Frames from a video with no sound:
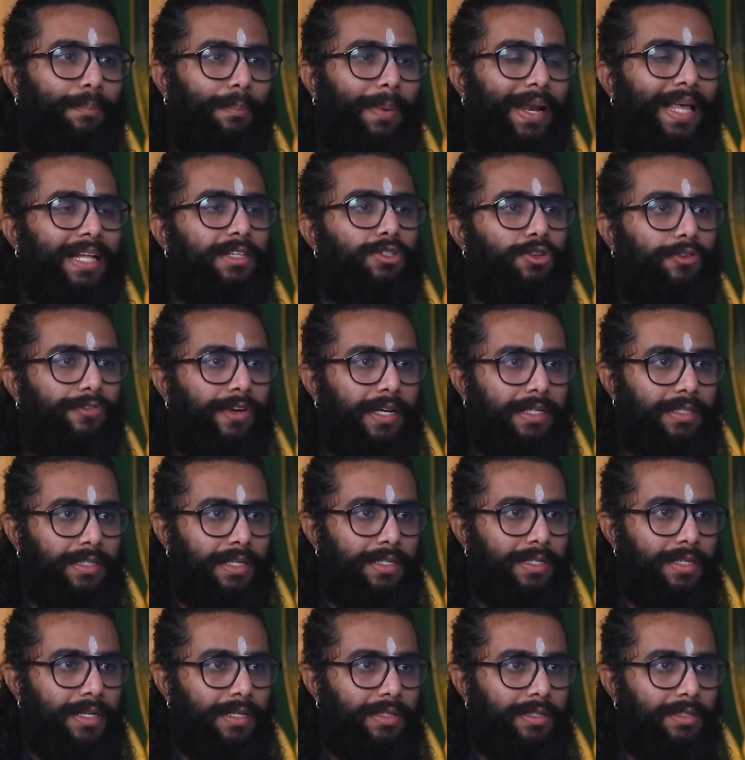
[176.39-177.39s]
planes of
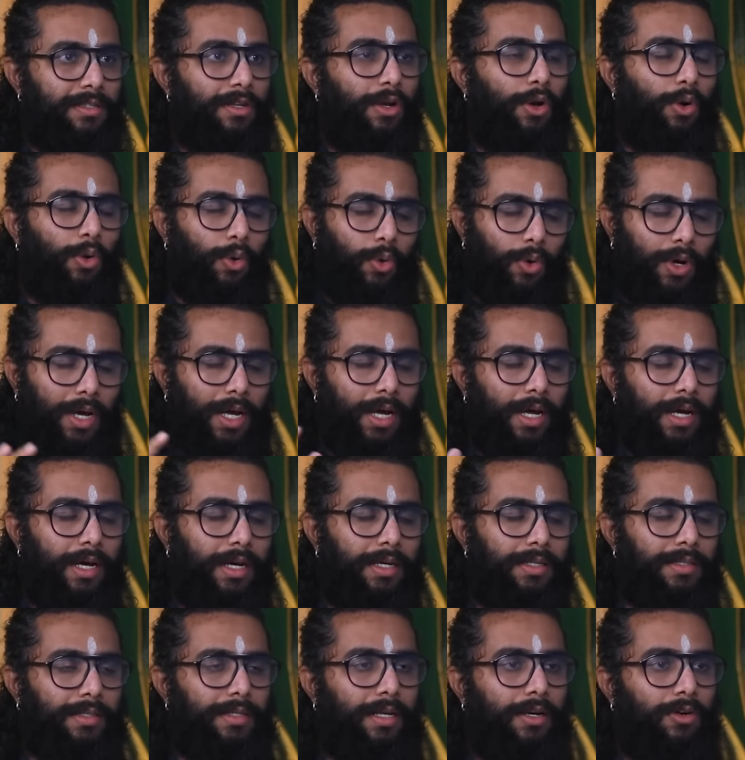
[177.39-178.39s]
existence.
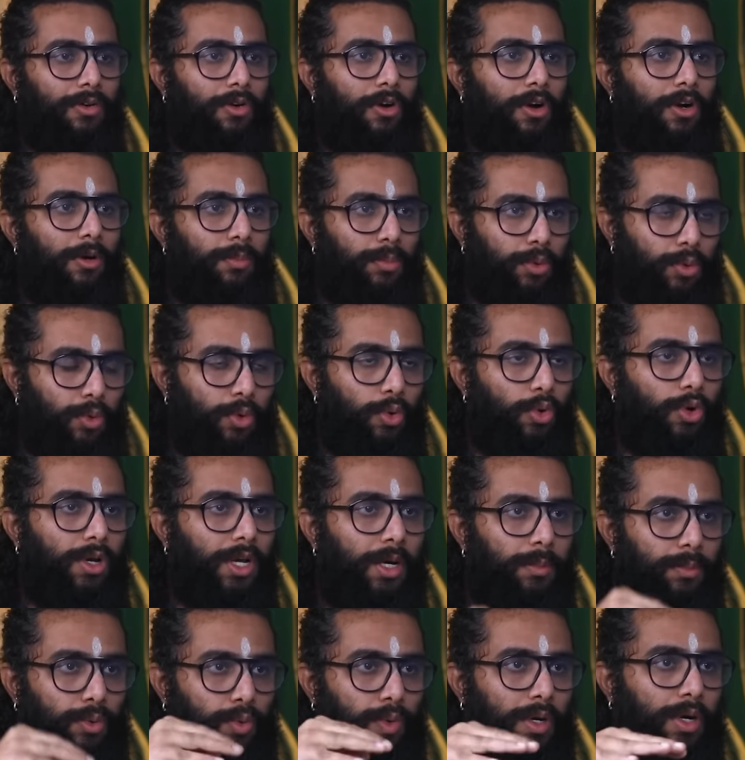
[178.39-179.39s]
Lokahas, they are called
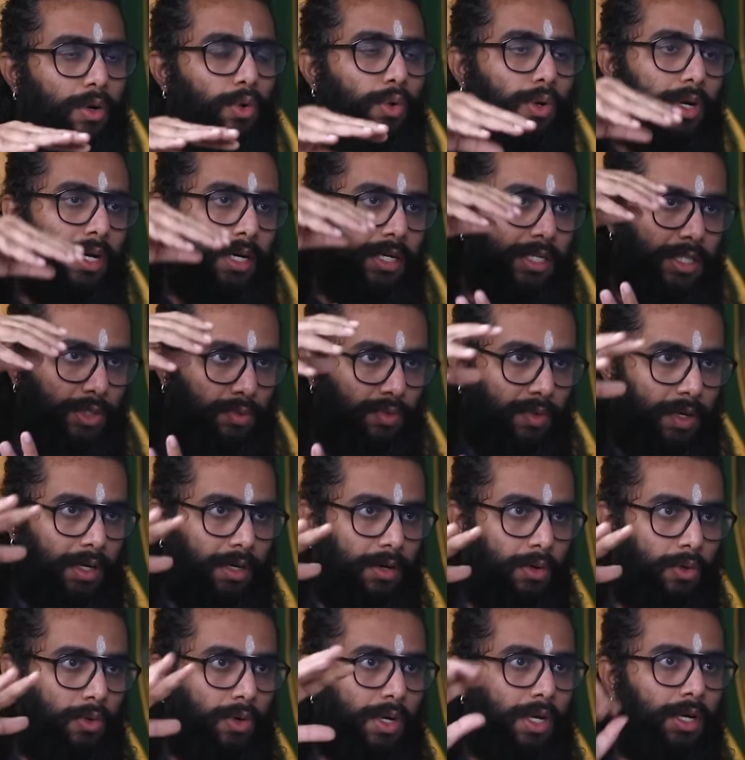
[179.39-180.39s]
bhuloka, bhuvarloka and
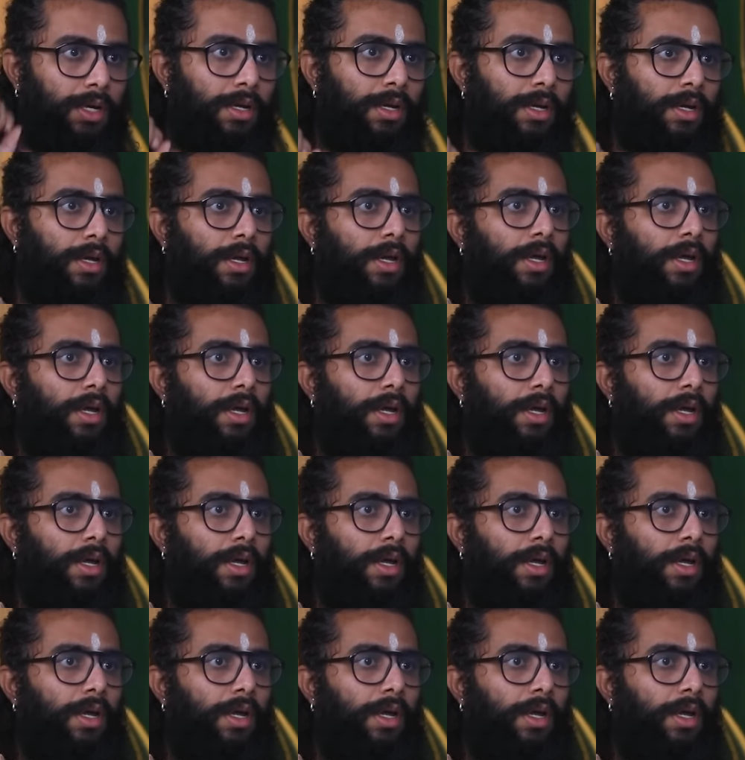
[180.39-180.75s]
swarloka.